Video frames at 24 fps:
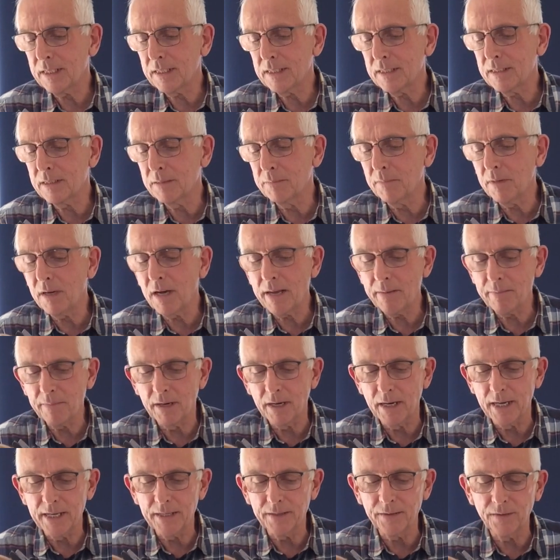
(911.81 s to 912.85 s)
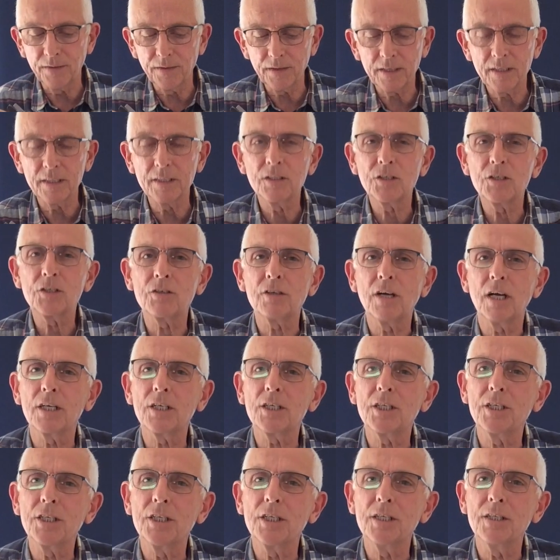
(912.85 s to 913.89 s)
To my mind, the
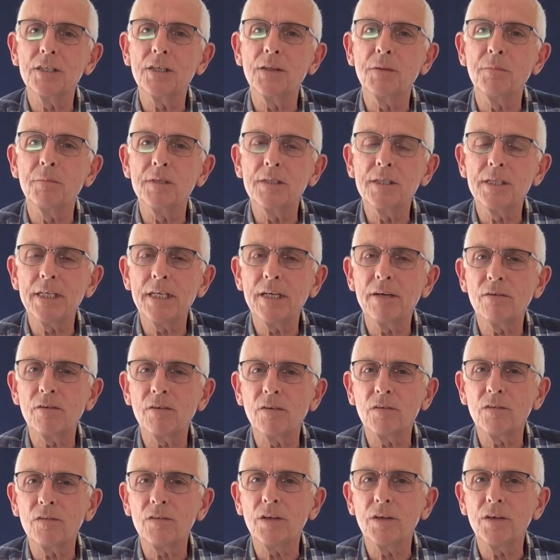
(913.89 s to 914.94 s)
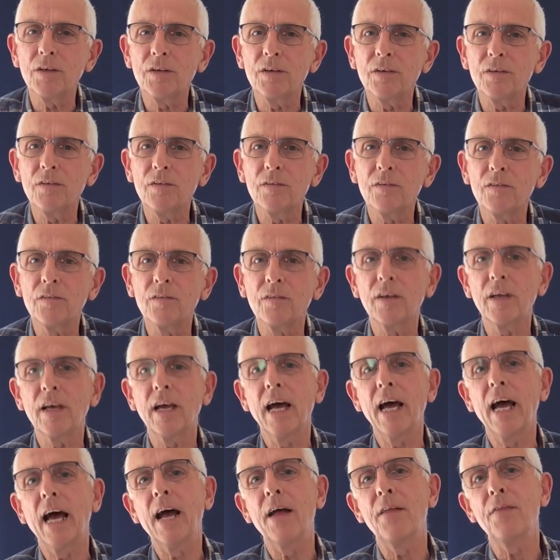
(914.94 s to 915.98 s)
construction and the materials used
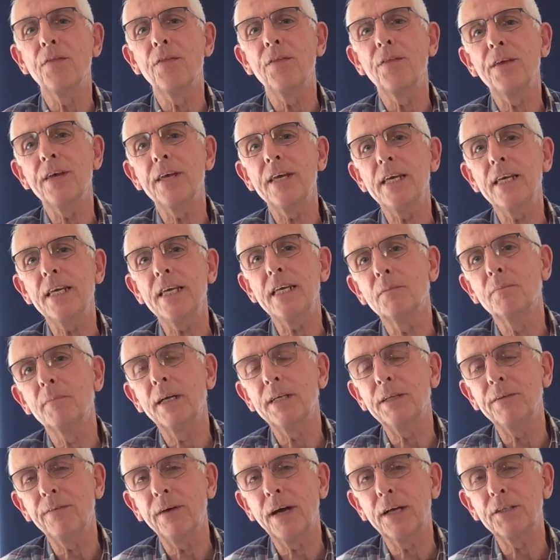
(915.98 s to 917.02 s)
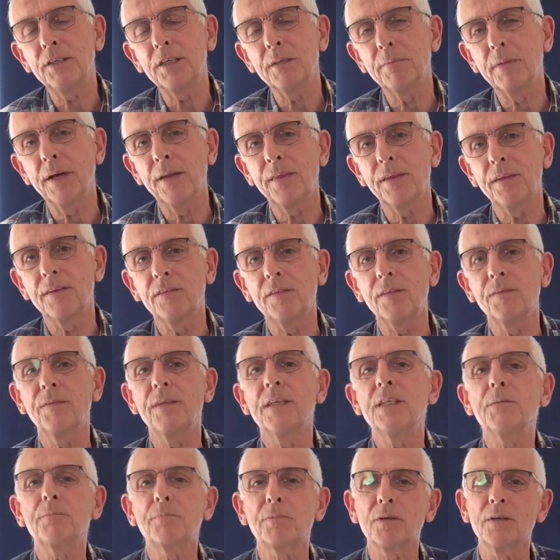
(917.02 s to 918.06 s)
and the manufacturing methods of
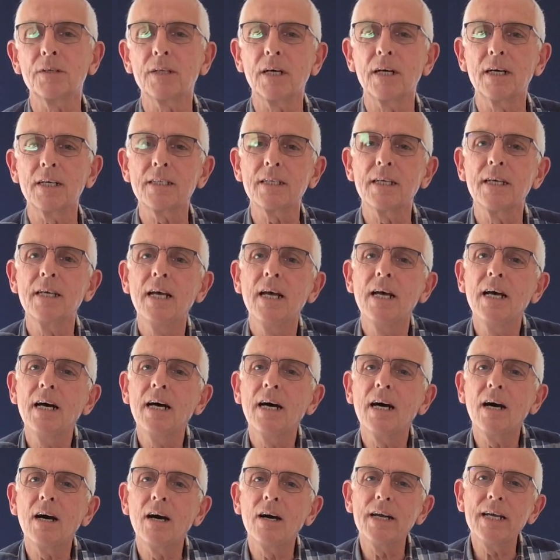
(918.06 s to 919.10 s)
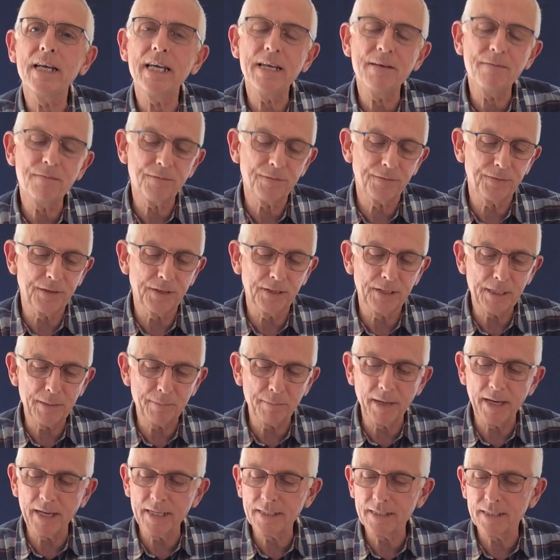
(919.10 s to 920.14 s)
this product are infinitely
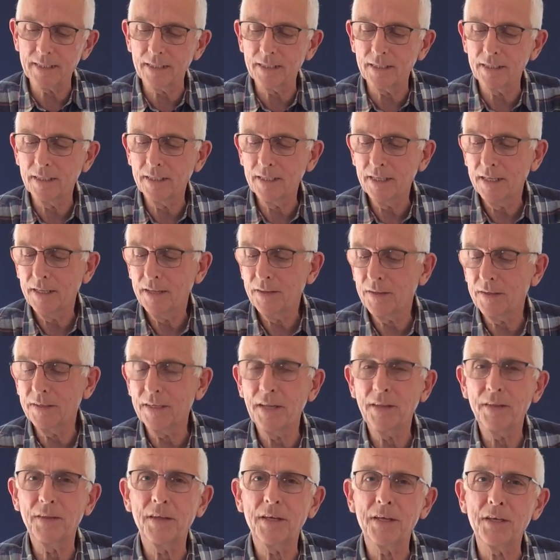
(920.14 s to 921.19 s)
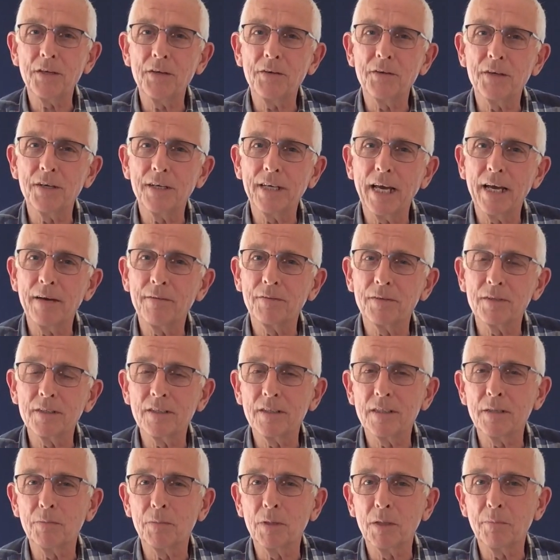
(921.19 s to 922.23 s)
better than anything you could get for a
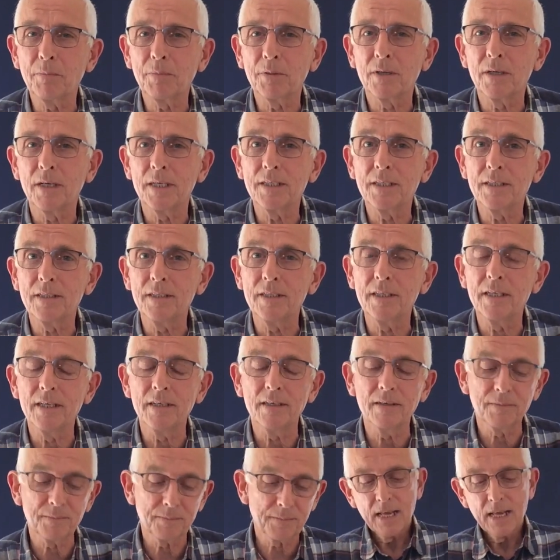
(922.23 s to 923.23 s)
similar price new.